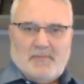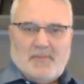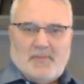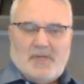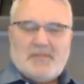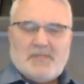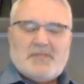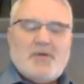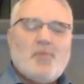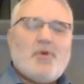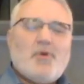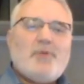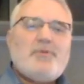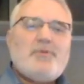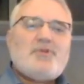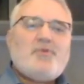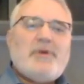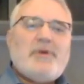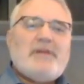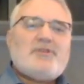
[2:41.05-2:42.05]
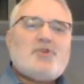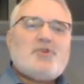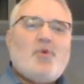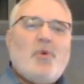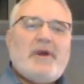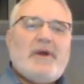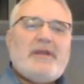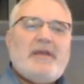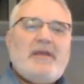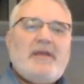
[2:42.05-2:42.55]
And somewhere between
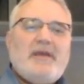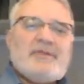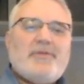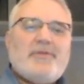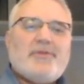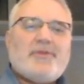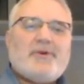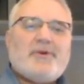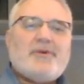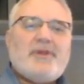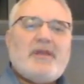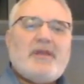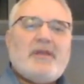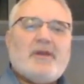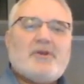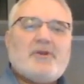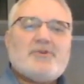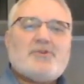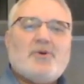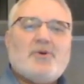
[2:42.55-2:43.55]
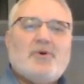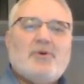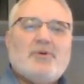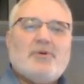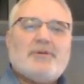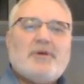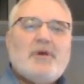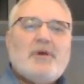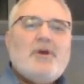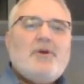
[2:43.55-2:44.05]
20 and 30 years
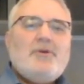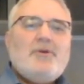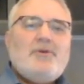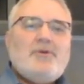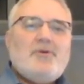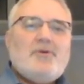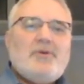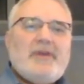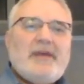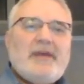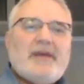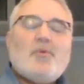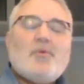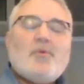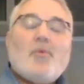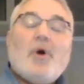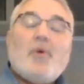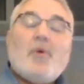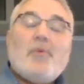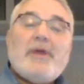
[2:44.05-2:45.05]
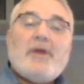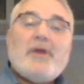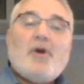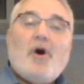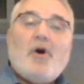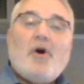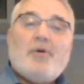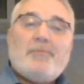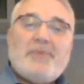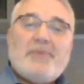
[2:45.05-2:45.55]
old, you get what we
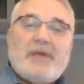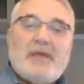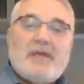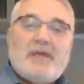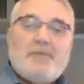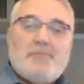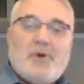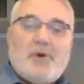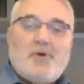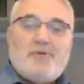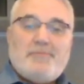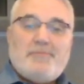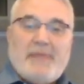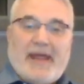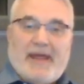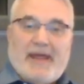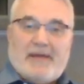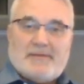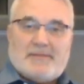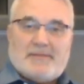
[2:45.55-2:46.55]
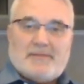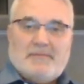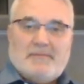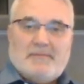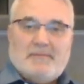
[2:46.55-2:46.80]
call peak bone mass.